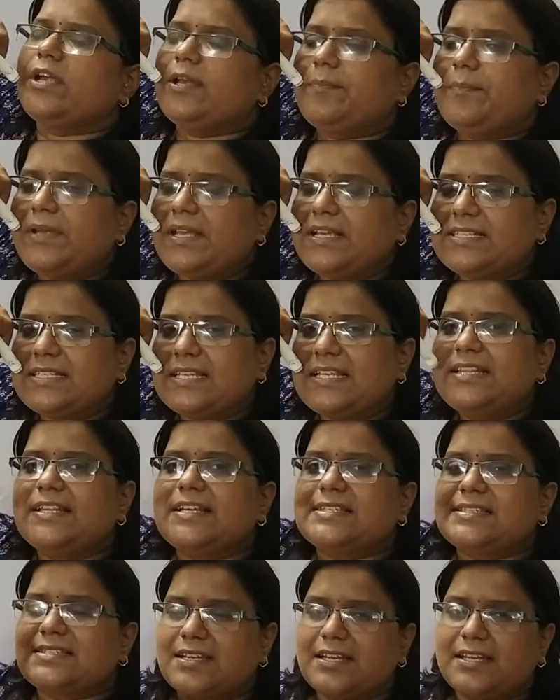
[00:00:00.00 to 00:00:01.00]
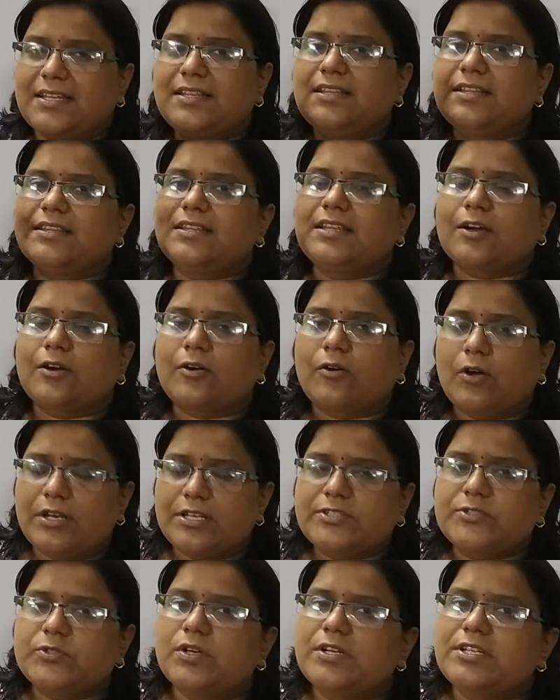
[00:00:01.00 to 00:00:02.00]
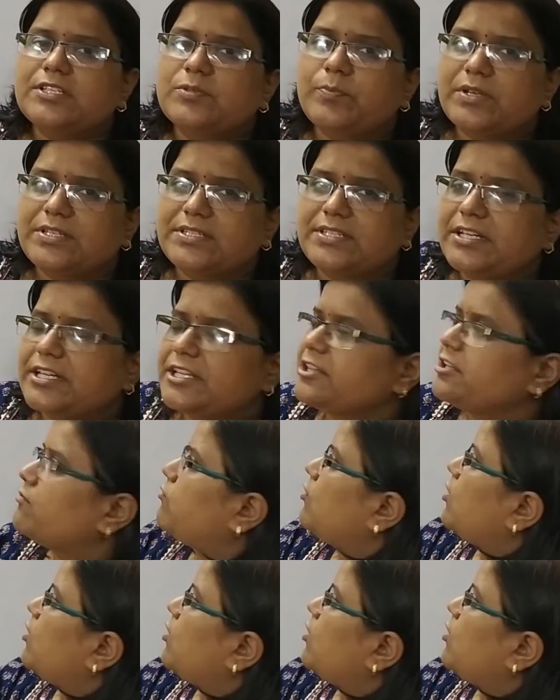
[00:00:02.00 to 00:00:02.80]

it means in the skin the cholesterol is present in the